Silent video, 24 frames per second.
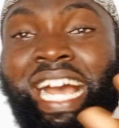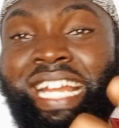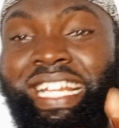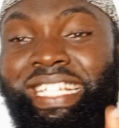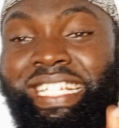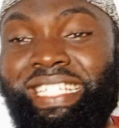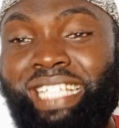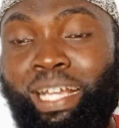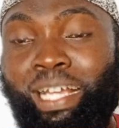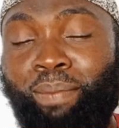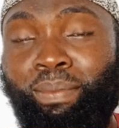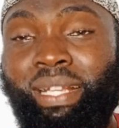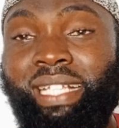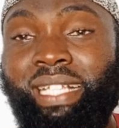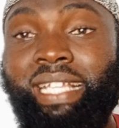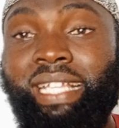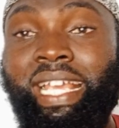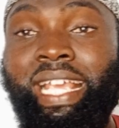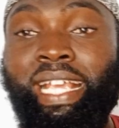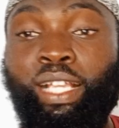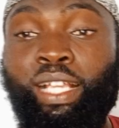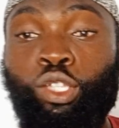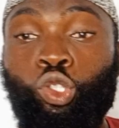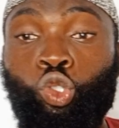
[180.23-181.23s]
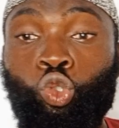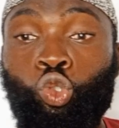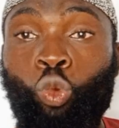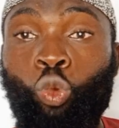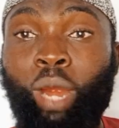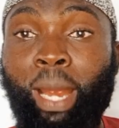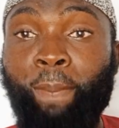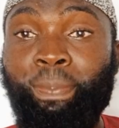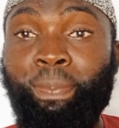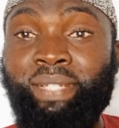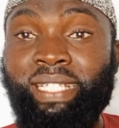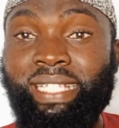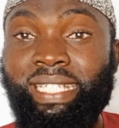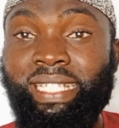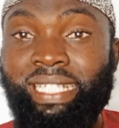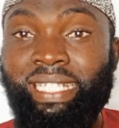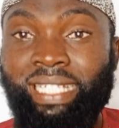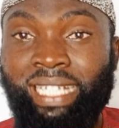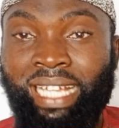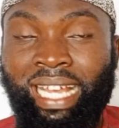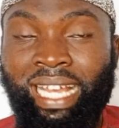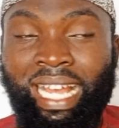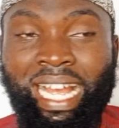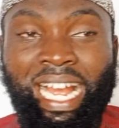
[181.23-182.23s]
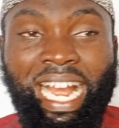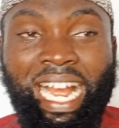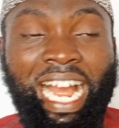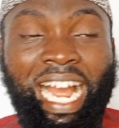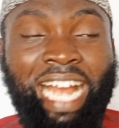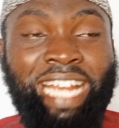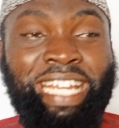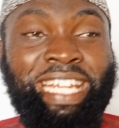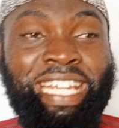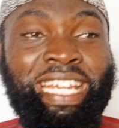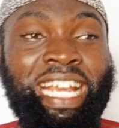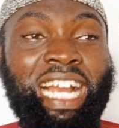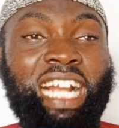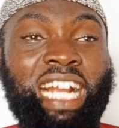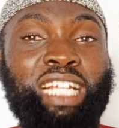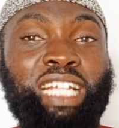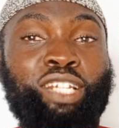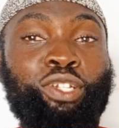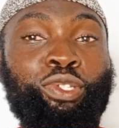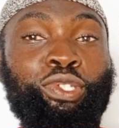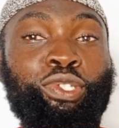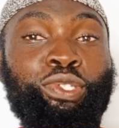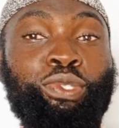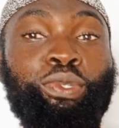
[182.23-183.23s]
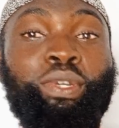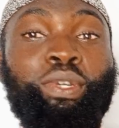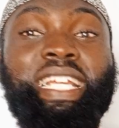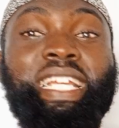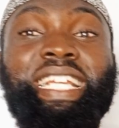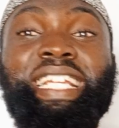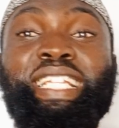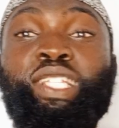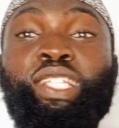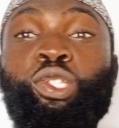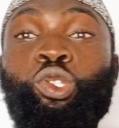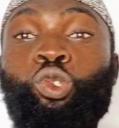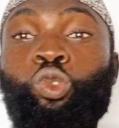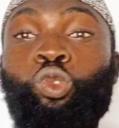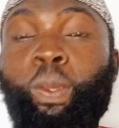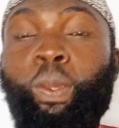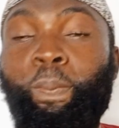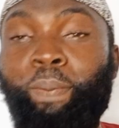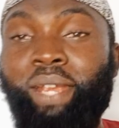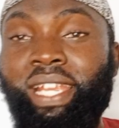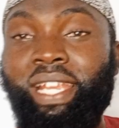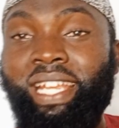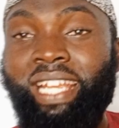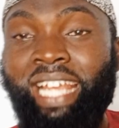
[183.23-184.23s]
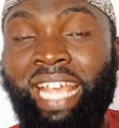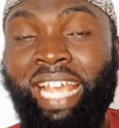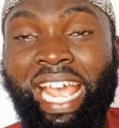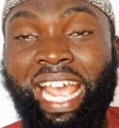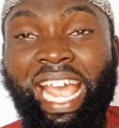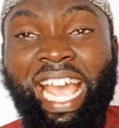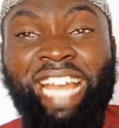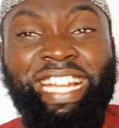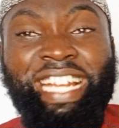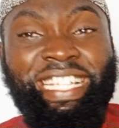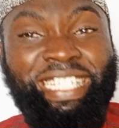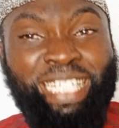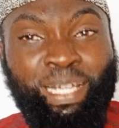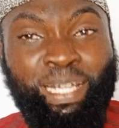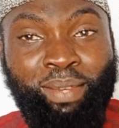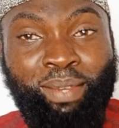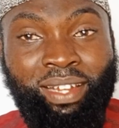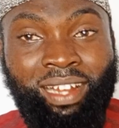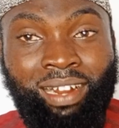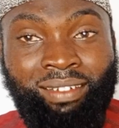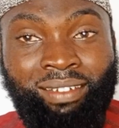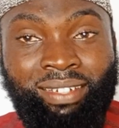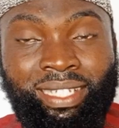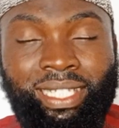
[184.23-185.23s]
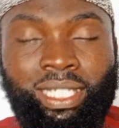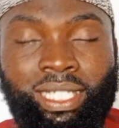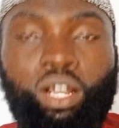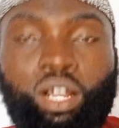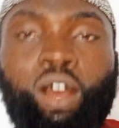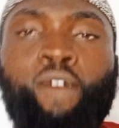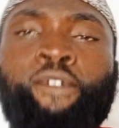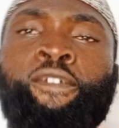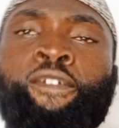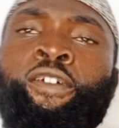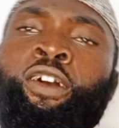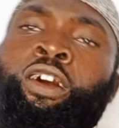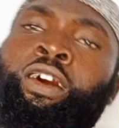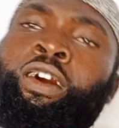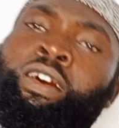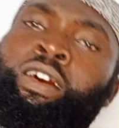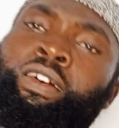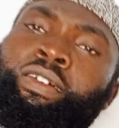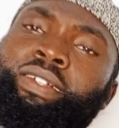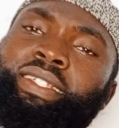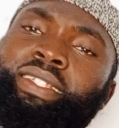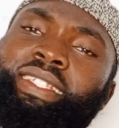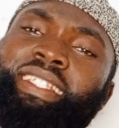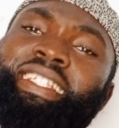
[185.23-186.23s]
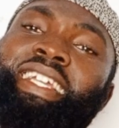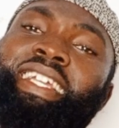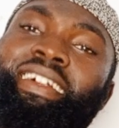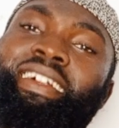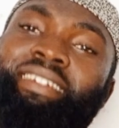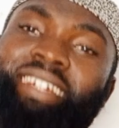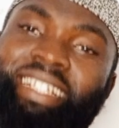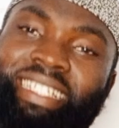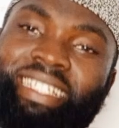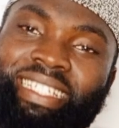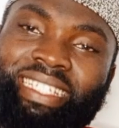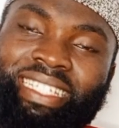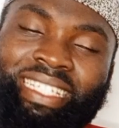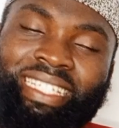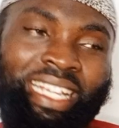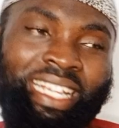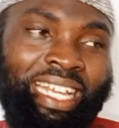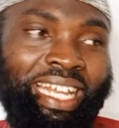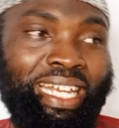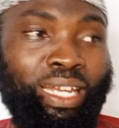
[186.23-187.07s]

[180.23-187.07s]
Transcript: Kanasa means he swept, and yaknusu, he is sweeping. Any similarity? Of course there is.